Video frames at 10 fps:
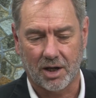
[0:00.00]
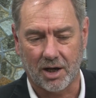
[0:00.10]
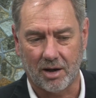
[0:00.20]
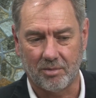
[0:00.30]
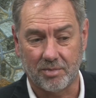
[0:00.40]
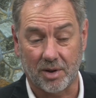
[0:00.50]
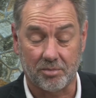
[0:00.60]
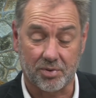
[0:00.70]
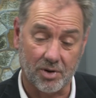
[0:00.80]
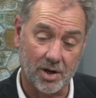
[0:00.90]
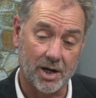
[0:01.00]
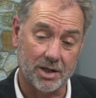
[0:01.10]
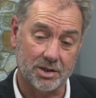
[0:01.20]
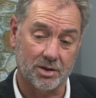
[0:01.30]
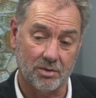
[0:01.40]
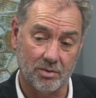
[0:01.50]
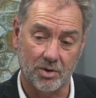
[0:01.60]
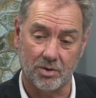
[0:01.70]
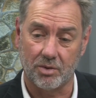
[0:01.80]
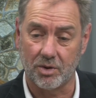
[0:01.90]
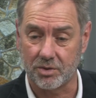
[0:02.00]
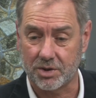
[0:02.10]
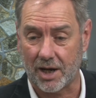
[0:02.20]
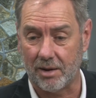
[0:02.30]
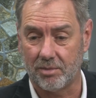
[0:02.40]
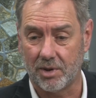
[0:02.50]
But prior to reel-to-reel tape,